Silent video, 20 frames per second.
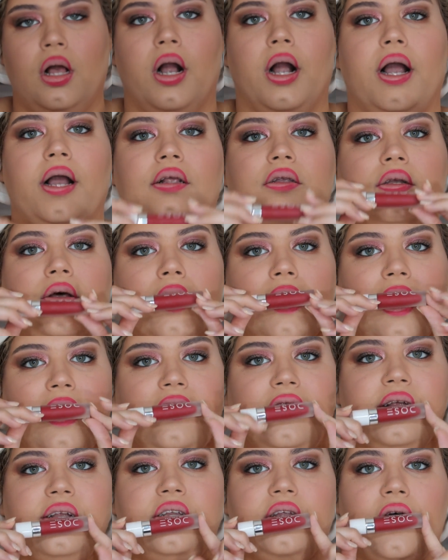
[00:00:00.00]
Alright, so I
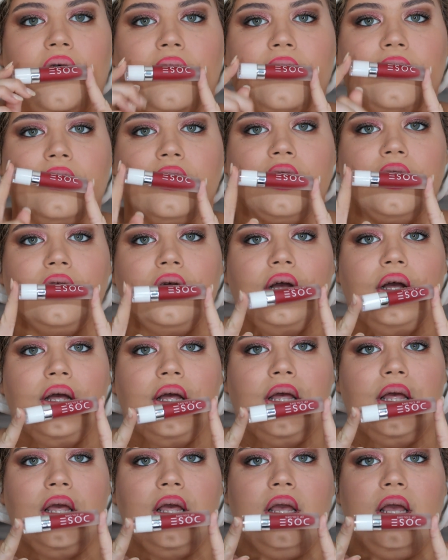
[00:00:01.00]
got this color
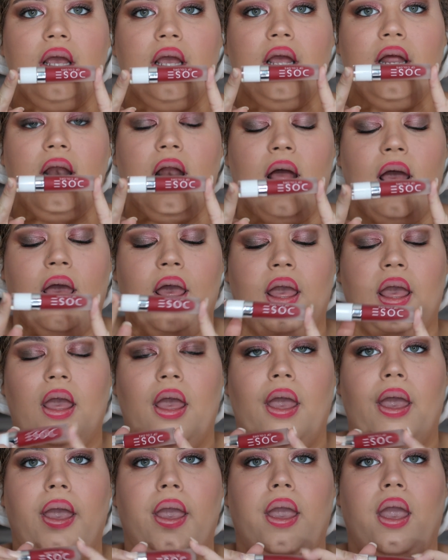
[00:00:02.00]
in
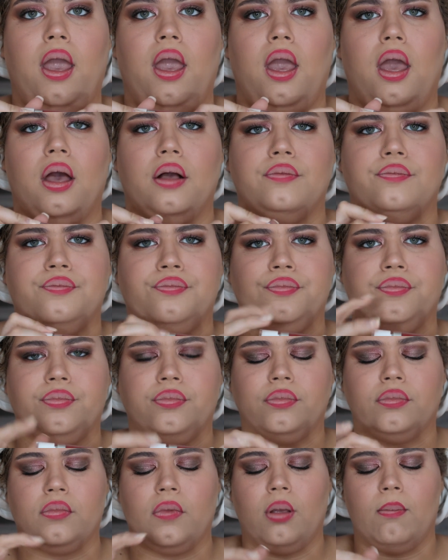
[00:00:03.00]
a
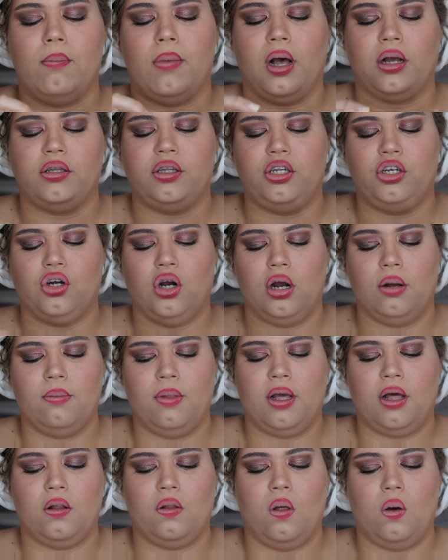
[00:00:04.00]
BoxyCharm
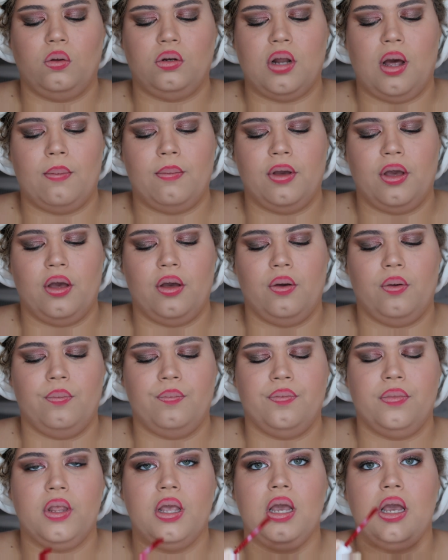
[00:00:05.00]
like a long time ago.
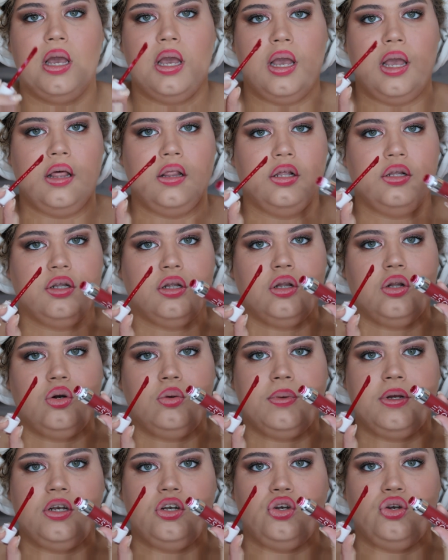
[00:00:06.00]
It looks a
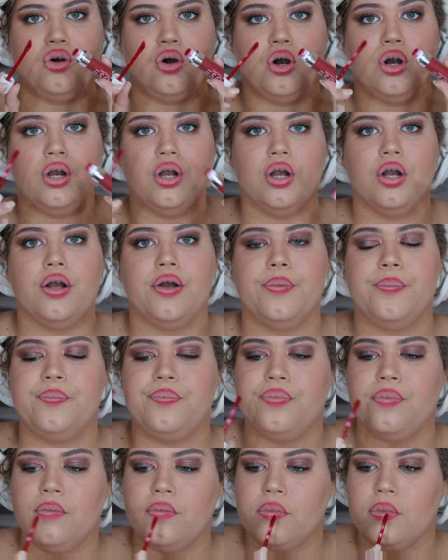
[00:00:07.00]
little bit darker.
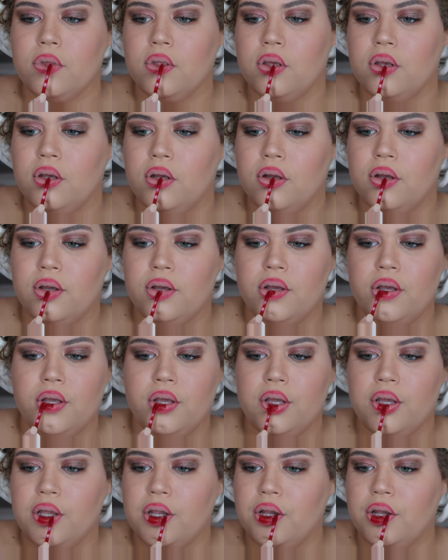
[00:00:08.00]

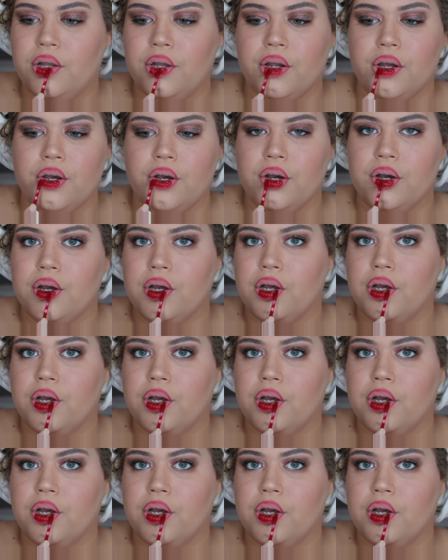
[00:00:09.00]
So, I